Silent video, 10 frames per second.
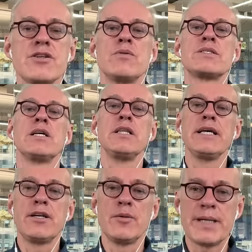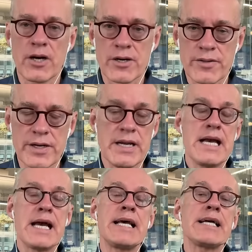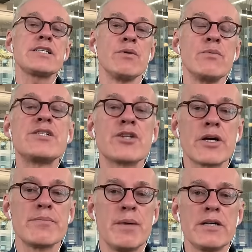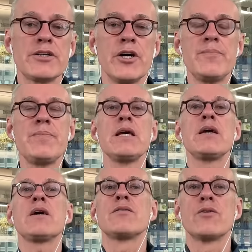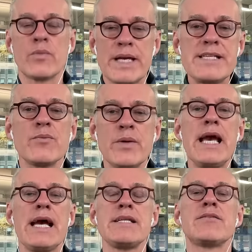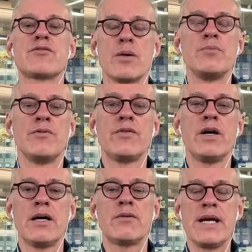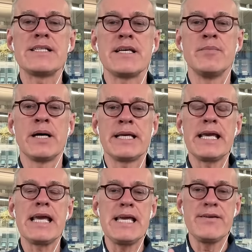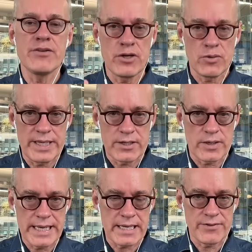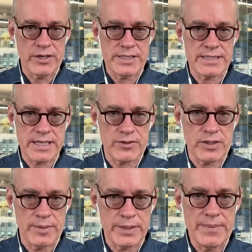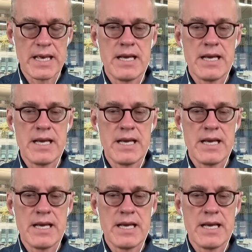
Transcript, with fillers: So it's a little bit harder there. And actually, when we started Mongo, the reason we had trouble uh, raising money, even though we had already had a very successful company,